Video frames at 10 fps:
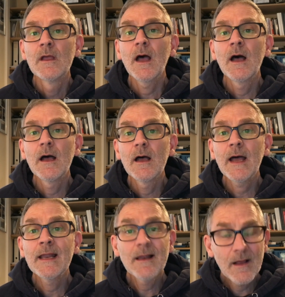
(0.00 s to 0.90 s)

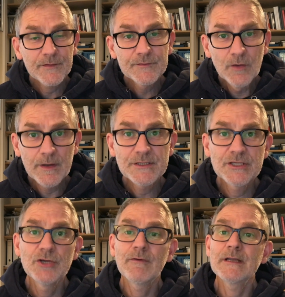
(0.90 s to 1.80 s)
And last, knowledge
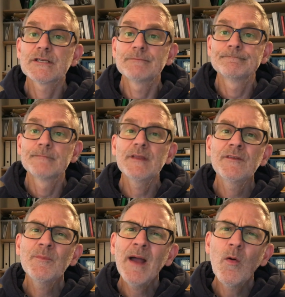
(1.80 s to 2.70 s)
curation. This
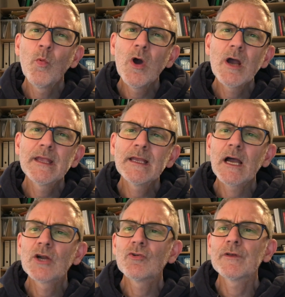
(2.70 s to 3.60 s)
is about working
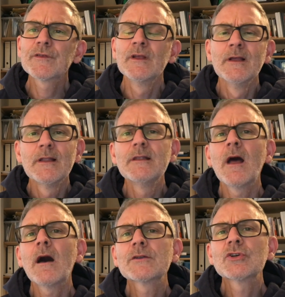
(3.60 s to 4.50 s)
across
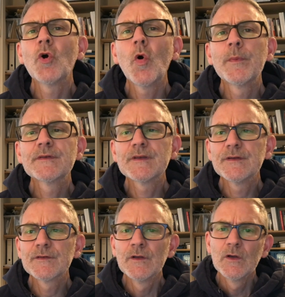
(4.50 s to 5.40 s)
large
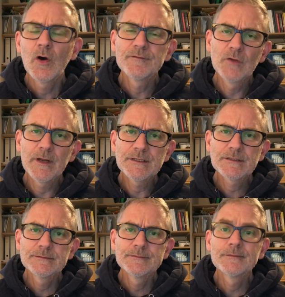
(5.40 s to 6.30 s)
corpuses of
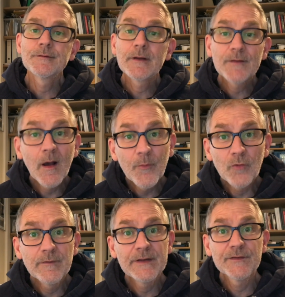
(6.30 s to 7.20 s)
knowledge, for example,
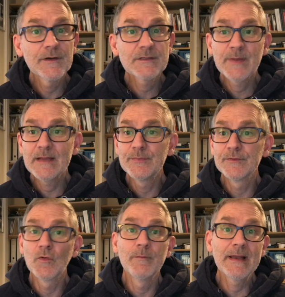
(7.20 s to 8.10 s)
research papers
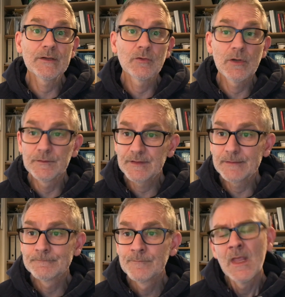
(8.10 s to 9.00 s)
or medical content,
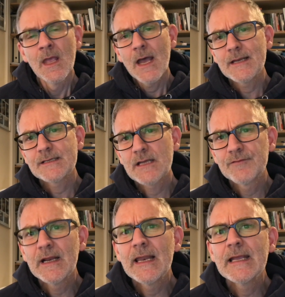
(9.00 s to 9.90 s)
and
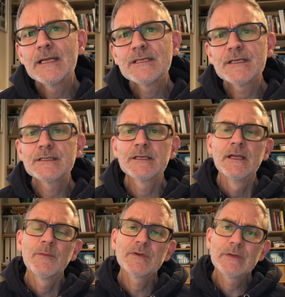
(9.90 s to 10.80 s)
discovering linkages
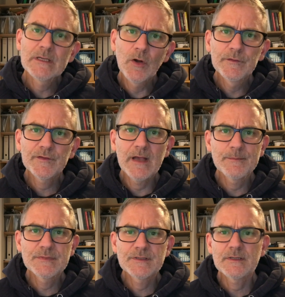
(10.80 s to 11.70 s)
between
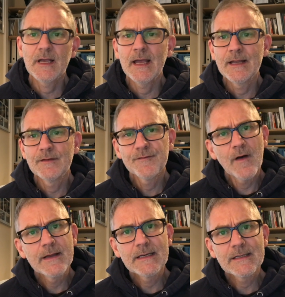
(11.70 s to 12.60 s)
concepts and
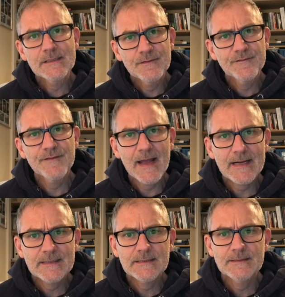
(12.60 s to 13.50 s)
findings and
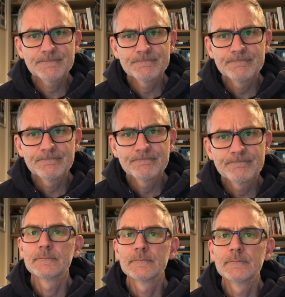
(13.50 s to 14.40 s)
facts.
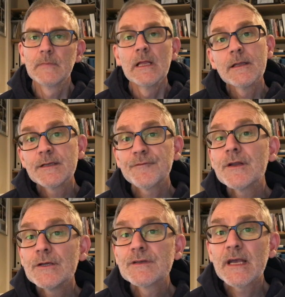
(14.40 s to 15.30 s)
Different
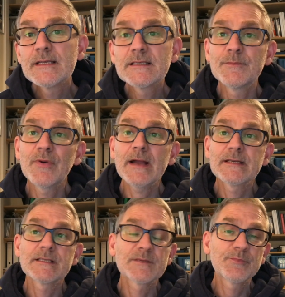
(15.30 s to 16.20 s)
use cases in
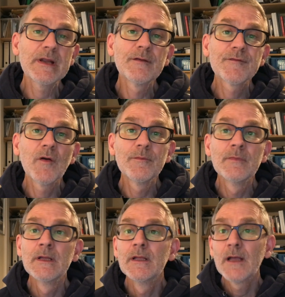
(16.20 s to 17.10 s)
practice spring from
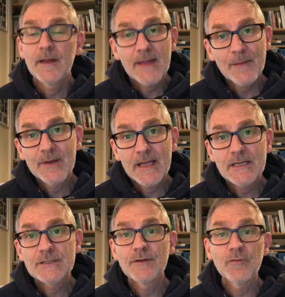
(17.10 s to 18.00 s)
the
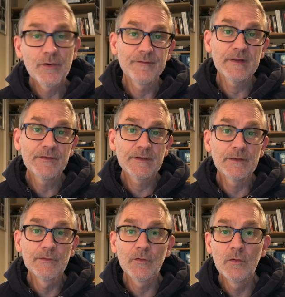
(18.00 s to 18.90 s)
application of one of these
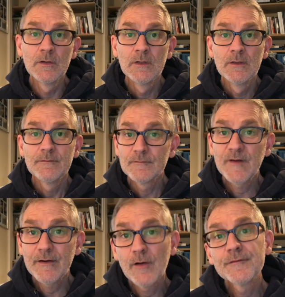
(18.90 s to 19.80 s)
skills, or
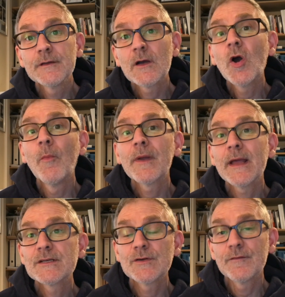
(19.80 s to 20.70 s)
very often a
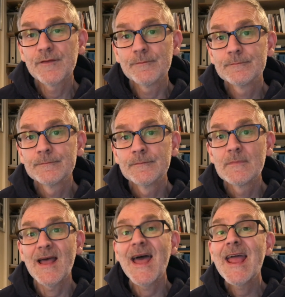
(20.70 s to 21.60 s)
combination of them.
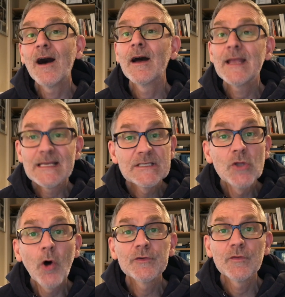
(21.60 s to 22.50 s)
AI is
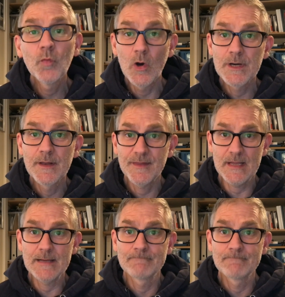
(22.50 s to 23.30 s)
not one thing.